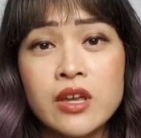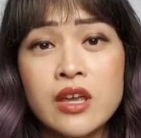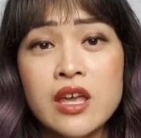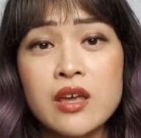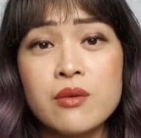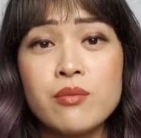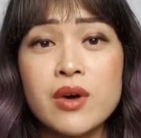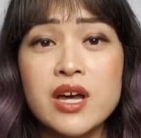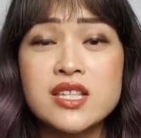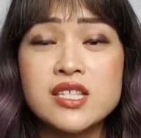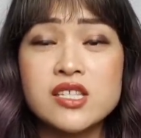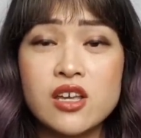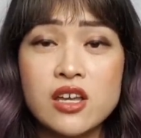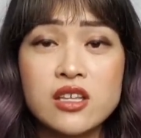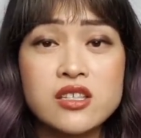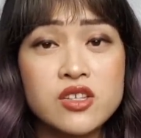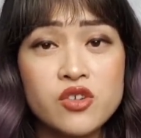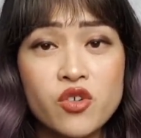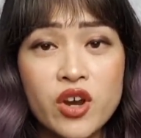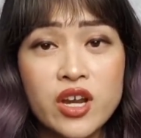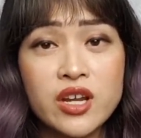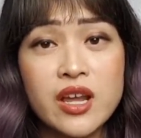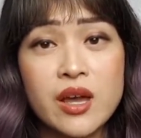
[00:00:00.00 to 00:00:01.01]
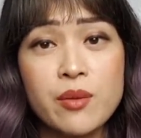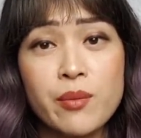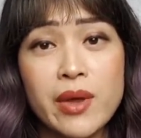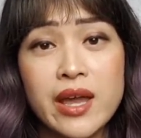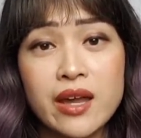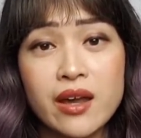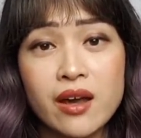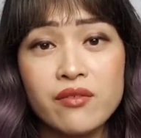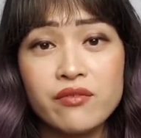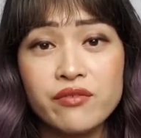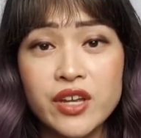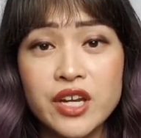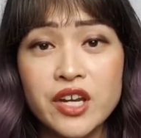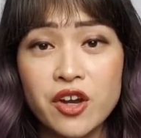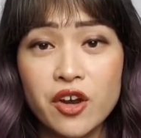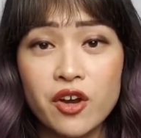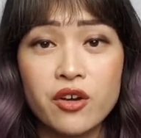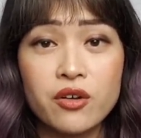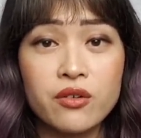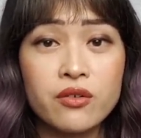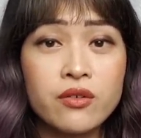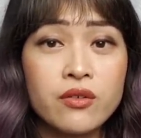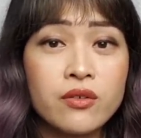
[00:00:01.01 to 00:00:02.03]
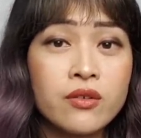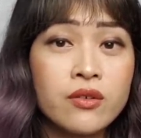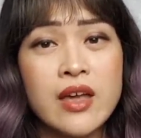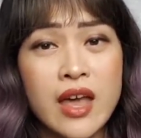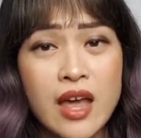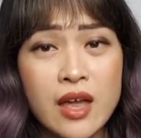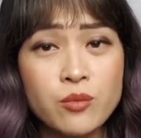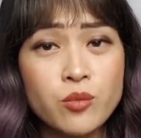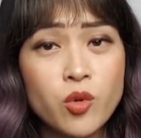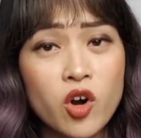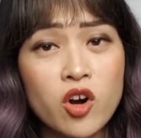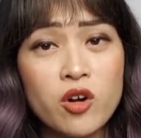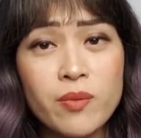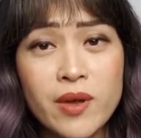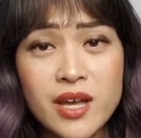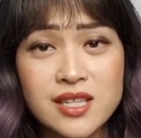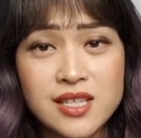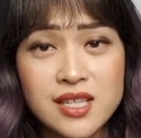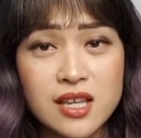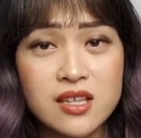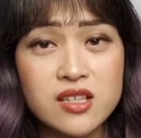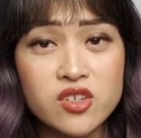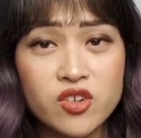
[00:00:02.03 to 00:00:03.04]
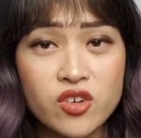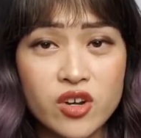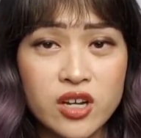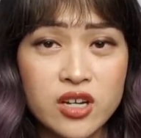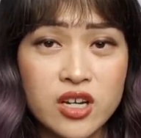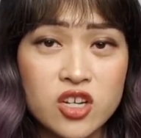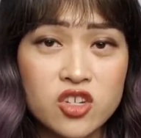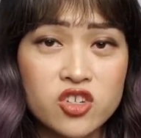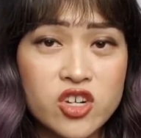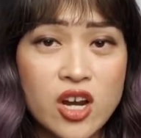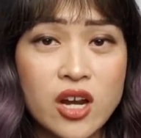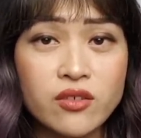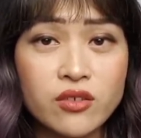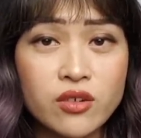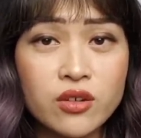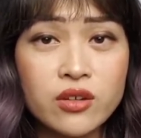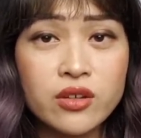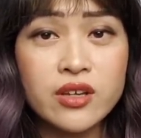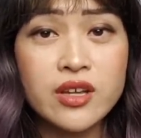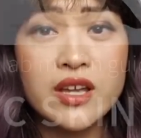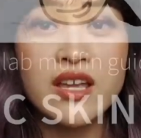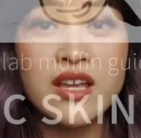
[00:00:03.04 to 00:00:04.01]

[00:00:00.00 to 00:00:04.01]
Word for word: in my sunscreen and makeup video, and more about sunscreen in general